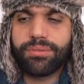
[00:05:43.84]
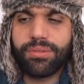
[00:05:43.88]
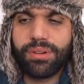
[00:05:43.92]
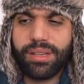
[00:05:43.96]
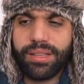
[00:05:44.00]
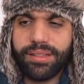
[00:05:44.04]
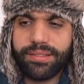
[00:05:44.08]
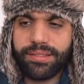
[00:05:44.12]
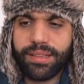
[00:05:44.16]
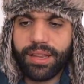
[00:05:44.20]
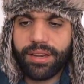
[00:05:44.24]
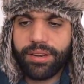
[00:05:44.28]
to
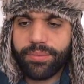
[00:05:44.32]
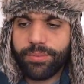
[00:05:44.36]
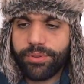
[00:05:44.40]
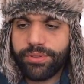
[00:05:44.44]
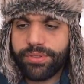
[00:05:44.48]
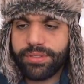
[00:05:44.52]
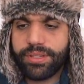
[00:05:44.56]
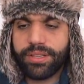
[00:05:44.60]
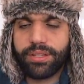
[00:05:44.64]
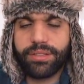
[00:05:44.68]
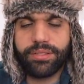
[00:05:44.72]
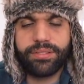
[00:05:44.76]
release any
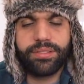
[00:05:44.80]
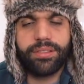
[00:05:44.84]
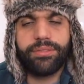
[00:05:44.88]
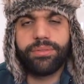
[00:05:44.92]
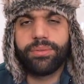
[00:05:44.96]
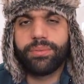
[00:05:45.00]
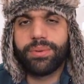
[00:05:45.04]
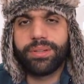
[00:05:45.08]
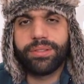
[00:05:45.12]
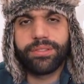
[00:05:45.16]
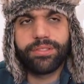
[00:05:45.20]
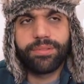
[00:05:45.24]
music because
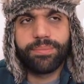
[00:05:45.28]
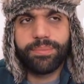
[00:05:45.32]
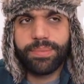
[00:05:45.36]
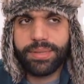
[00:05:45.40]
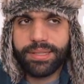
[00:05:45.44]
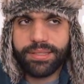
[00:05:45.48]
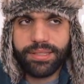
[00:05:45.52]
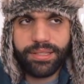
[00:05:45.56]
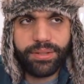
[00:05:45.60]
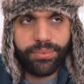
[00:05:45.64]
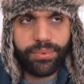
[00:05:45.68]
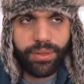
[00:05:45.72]
everyone is
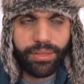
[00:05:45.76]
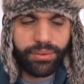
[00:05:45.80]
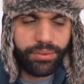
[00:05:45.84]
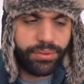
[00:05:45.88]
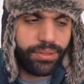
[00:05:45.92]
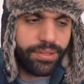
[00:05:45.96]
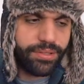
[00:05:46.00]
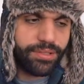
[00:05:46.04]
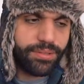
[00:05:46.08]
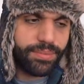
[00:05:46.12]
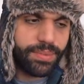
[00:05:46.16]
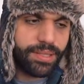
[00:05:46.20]
busy with
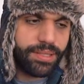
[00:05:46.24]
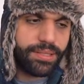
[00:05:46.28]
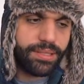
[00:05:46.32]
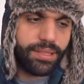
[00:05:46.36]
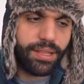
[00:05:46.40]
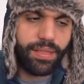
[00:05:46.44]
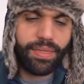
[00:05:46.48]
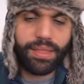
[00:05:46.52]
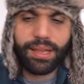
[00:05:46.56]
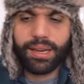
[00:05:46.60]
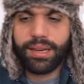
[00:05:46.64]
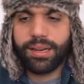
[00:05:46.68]
Christmas
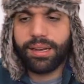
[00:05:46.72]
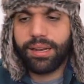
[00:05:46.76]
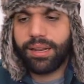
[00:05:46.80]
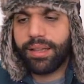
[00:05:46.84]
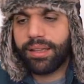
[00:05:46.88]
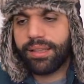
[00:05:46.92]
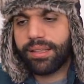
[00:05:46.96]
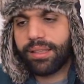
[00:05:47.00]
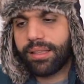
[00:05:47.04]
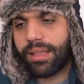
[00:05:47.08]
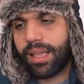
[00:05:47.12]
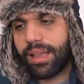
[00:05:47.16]
and then
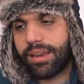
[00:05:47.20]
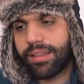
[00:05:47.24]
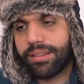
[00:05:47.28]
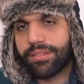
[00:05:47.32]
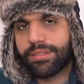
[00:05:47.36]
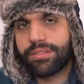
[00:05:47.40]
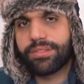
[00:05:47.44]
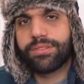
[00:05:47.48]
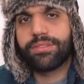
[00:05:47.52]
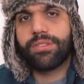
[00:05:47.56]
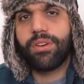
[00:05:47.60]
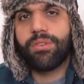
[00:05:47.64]
like getting
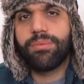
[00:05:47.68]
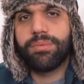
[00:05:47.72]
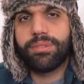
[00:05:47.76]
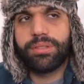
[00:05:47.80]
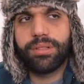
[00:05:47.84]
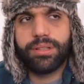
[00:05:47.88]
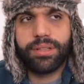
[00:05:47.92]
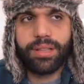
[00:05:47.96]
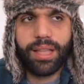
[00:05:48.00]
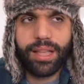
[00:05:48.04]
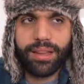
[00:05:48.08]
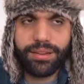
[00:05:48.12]
sober
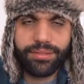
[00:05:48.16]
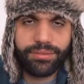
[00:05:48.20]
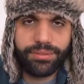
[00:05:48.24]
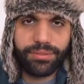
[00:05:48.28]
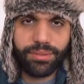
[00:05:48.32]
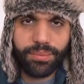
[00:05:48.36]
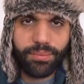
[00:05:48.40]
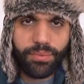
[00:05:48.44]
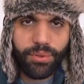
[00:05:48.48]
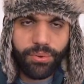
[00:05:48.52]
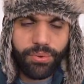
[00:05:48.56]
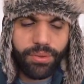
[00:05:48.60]
again
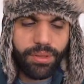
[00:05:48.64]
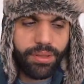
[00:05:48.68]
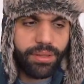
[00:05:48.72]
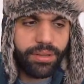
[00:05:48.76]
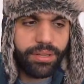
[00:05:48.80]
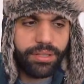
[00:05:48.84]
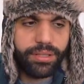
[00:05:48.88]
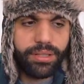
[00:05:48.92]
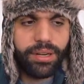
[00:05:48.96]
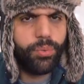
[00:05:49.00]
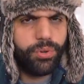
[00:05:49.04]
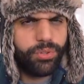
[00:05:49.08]
from New
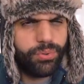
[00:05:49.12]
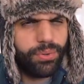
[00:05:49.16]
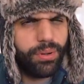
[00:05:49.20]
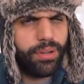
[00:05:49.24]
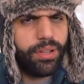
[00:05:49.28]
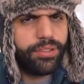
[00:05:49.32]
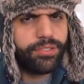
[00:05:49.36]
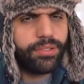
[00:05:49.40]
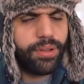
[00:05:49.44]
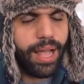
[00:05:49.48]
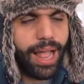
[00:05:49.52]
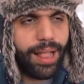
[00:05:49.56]
Year, which will
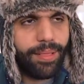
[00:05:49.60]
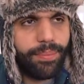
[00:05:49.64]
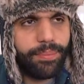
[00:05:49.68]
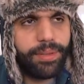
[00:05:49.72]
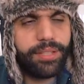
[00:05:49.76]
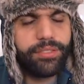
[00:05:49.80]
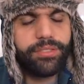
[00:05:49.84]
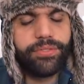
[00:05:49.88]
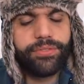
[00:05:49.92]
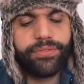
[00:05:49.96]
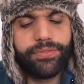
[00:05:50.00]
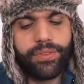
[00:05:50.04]
also help me
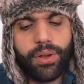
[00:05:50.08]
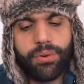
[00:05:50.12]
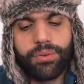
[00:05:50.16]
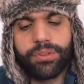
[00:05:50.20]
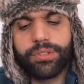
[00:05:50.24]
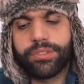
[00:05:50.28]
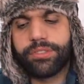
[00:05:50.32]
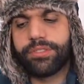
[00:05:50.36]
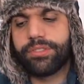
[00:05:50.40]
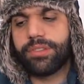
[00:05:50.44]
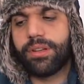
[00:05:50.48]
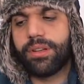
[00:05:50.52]
to
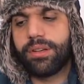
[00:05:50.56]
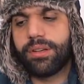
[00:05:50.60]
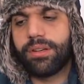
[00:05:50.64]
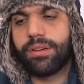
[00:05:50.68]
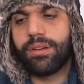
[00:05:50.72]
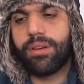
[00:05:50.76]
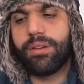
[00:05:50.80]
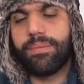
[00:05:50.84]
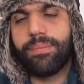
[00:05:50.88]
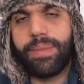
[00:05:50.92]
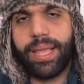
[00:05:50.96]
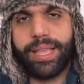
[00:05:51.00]
focus
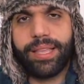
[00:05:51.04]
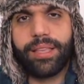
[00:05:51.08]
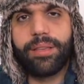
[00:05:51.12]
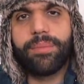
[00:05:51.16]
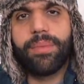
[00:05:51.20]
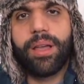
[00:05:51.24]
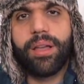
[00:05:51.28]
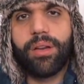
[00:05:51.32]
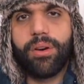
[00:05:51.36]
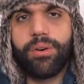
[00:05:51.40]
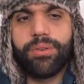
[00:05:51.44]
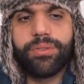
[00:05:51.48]
on making
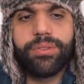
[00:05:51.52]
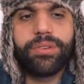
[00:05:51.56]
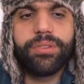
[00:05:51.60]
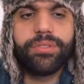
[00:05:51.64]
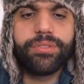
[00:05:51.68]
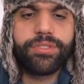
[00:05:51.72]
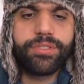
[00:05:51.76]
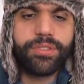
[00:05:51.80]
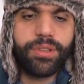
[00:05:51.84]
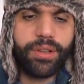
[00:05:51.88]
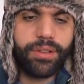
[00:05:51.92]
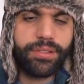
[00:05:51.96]
my own
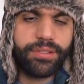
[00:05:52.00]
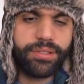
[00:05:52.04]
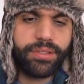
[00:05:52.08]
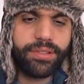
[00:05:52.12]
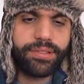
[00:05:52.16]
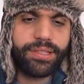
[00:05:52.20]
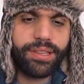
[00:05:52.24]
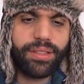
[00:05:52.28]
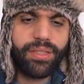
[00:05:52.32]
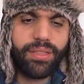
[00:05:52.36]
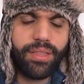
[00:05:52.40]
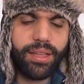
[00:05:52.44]
new songs,
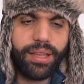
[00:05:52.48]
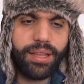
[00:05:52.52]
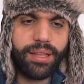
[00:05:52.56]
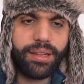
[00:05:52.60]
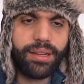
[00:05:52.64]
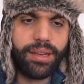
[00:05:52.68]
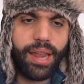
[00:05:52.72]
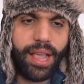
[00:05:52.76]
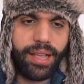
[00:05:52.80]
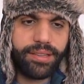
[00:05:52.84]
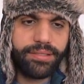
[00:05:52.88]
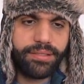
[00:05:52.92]
because I
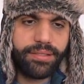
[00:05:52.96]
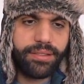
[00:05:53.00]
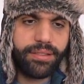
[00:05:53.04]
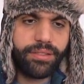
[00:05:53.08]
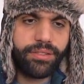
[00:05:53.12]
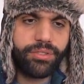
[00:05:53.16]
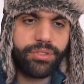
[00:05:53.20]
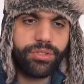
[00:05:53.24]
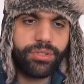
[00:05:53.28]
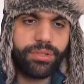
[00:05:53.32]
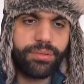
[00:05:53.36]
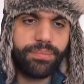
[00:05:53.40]
think next
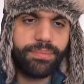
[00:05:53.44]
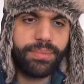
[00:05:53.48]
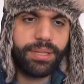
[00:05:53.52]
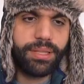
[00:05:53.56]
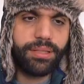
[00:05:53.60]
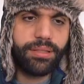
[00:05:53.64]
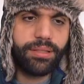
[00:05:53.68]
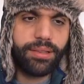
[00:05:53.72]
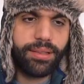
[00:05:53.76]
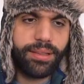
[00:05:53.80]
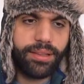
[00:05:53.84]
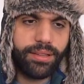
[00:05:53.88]
year should be
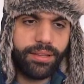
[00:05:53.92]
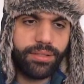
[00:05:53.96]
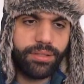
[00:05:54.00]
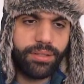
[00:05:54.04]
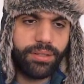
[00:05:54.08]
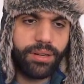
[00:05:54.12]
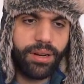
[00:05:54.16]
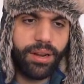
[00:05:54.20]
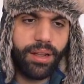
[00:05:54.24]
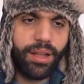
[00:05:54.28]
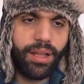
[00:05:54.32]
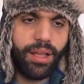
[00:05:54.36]
the
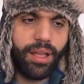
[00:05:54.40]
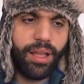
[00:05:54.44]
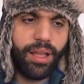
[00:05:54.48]
year